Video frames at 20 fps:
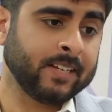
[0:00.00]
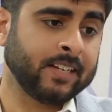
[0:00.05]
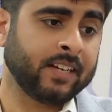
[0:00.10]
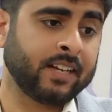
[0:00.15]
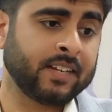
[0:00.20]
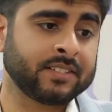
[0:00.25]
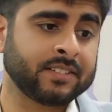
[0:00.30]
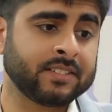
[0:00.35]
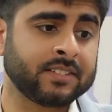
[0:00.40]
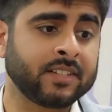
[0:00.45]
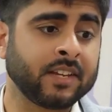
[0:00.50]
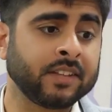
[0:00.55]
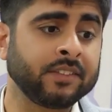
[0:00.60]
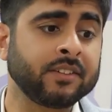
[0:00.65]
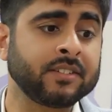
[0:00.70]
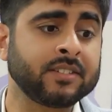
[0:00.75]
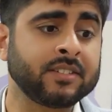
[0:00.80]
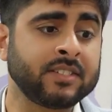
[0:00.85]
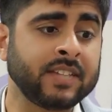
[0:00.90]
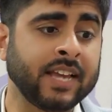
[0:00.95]
A
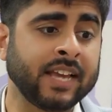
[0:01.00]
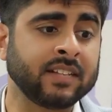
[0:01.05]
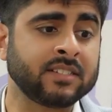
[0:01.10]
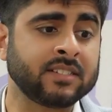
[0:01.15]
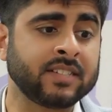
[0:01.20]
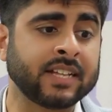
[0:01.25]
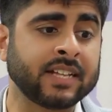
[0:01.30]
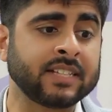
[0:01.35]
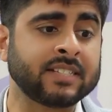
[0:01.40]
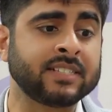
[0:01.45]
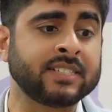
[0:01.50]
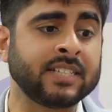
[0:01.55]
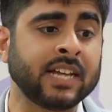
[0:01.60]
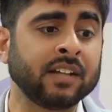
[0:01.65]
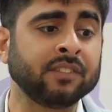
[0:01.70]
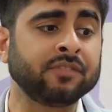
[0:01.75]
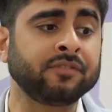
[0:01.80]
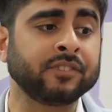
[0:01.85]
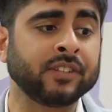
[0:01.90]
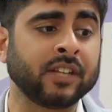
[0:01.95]
Souther states that
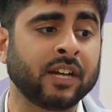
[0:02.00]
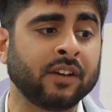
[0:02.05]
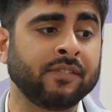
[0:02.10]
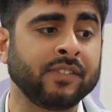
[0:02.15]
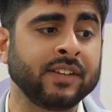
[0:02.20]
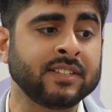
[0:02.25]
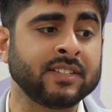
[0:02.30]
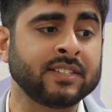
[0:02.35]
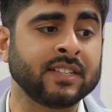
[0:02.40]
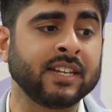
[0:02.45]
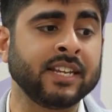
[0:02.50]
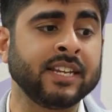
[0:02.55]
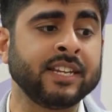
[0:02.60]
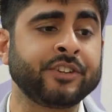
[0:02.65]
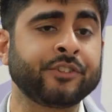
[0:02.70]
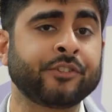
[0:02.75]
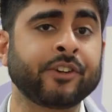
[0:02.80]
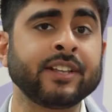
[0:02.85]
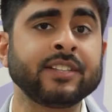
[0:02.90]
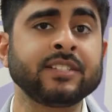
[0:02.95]
self love is an
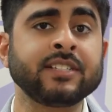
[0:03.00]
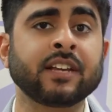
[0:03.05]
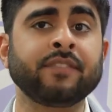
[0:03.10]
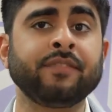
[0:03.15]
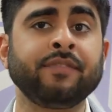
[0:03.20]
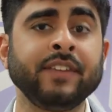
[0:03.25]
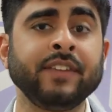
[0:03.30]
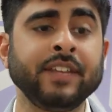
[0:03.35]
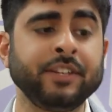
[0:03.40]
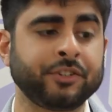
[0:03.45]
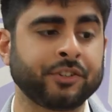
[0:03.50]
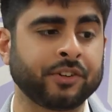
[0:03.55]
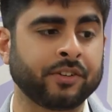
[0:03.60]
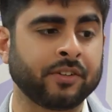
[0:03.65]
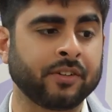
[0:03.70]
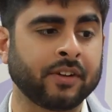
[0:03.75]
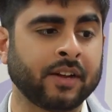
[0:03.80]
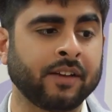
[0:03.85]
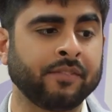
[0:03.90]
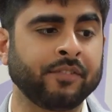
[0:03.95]
intrinsic
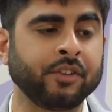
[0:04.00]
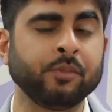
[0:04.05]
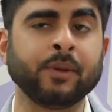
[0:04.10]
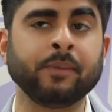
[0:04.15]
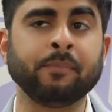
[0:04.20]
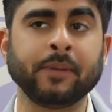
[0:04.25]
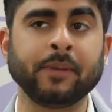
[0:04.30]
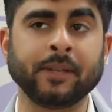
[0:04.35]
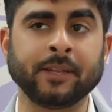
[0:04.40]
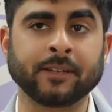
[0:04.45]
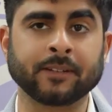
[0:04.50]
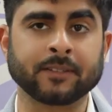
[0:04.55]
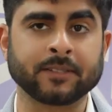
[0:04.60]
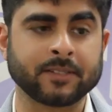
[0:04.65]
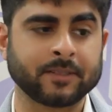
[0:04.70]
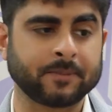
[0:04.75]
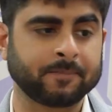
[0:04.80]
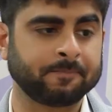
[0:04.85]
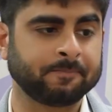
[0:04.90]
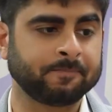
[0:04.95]
feature of human
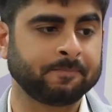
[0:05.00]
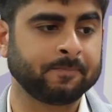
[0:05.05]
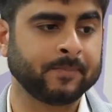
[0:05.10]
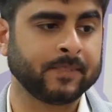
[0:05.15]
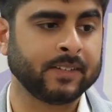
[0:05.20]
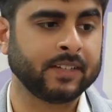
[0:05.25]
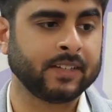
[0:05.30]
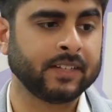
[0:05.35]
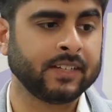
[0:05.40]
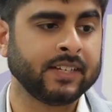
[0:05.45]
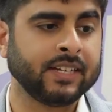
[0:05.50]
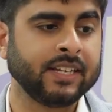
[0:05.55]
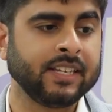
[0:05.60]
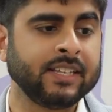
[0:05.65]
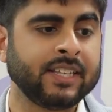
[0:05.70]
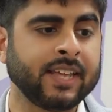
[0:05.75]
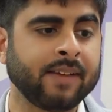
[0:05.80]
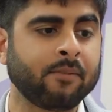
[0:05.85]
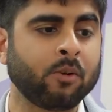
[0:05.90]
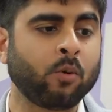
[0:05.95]
beings.
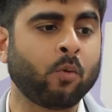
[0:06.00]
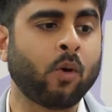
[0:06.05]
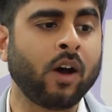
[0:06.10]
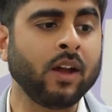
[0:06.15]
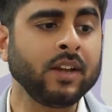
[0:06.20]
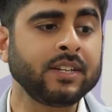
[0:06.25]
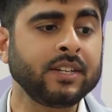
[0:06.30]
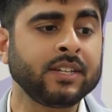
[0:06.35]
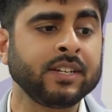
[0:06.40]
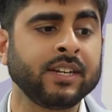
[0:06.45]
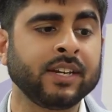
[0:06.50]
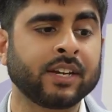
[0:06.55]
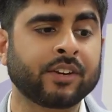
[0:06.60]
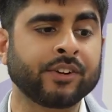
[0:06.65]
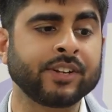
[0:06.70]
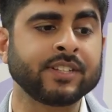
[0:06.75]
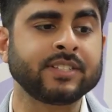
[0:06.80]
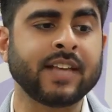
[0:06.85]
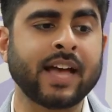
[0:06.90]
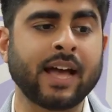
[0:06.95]
They will want to
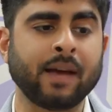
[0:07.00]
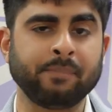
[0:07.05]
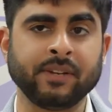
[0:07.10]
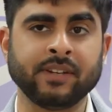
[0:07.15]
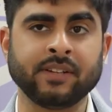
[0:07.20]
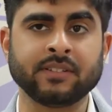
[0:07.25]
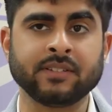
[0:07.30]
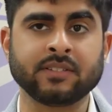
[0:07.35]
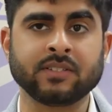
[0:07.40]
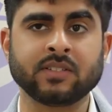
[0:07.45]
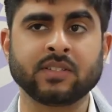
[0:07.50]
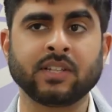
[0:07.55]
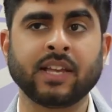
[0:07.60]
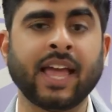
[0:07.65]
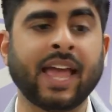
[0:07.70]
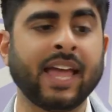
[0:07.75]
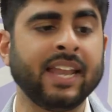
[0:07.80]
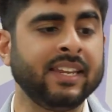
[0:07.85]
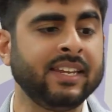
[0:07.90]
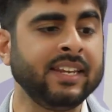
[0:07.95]
increase happiness
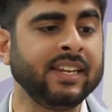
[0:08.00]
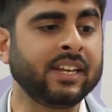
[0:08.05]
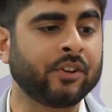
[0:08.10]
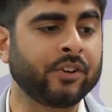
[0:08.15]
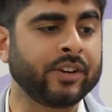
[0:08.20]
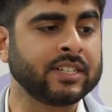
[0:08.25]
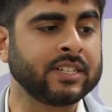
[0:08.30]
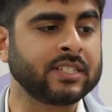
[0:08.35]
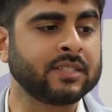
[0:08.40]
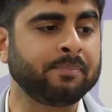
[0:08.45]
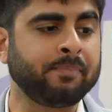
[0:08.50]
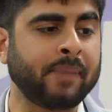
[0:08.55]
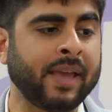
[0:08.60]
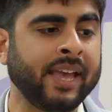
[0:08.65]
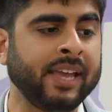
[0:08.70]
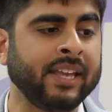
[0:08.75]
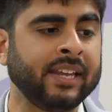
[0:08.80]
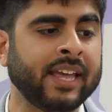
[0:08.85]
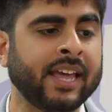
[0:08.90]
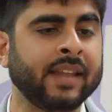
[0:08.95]
and decrease
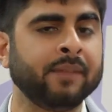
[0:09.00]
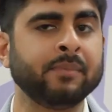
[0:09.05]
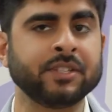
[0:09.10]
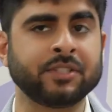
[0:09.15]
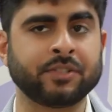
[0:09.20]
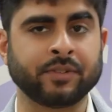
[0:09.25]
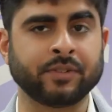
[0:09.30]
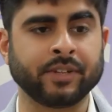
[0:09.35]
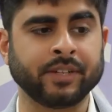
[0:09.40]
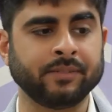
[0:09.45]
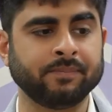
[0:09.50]
pain and misery.